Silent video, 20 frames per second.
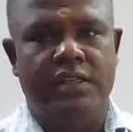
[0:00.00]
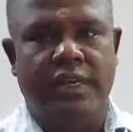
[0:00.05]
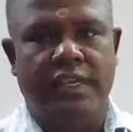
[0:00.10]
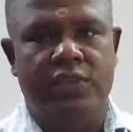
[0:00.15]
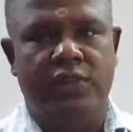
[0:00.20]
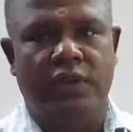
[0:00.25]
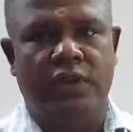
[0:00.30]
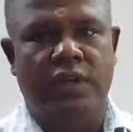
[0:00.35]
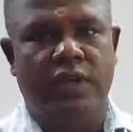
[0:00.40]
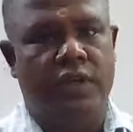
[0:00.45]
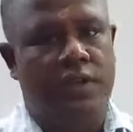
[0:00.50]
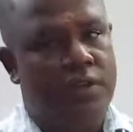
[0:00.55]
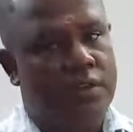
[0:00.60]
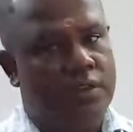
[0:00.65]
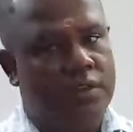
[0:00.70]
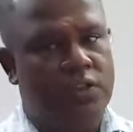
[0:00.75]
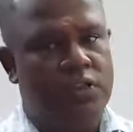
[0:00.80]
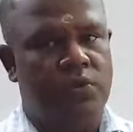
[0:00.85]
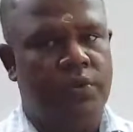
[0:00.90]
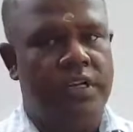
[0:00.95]
Actually,
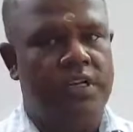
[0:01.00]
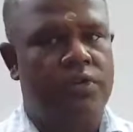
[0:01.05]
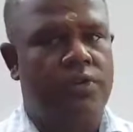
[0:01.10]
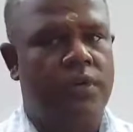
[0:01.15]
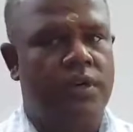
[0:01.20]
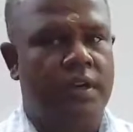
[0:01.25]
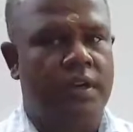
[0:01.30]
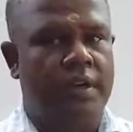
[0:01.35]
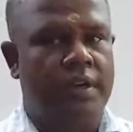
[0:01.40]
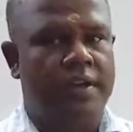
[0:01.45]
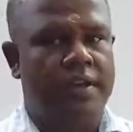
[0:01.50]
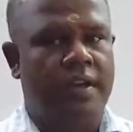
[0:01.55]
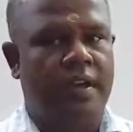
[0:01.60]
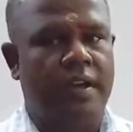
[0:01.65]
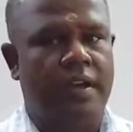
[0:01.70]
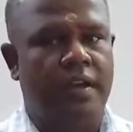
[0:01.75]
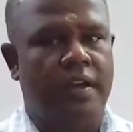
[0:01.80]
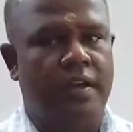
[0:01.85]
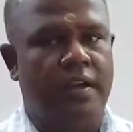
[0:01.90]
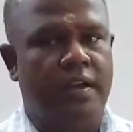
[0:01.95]
the students who are
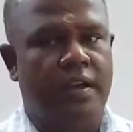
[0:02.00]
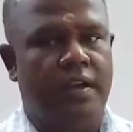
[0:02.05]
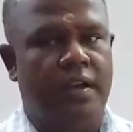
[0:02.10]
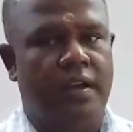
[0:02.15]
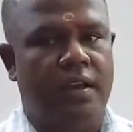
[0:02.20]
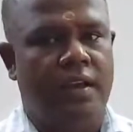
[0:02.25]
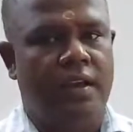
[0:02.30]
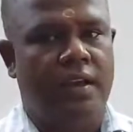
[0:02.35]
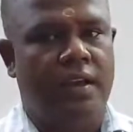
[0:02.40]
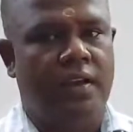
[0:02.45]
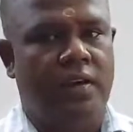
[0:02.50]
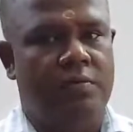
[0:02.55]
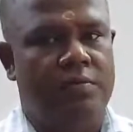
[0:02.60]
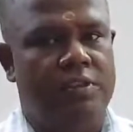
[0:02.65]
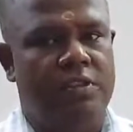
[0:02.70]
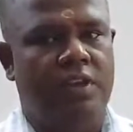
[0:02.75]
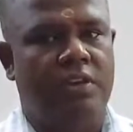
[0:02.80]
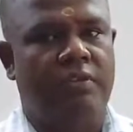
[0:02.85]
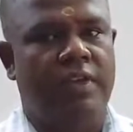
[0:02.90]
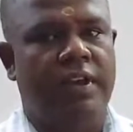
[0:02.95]
correctly
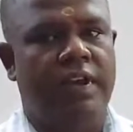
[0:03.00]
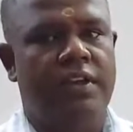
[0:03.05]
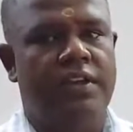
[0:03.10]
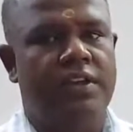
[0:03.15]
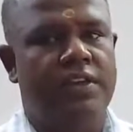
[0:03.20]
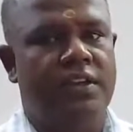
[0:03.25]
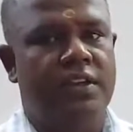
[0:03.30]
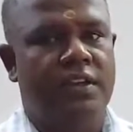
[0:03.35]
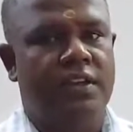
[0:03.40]
observing it.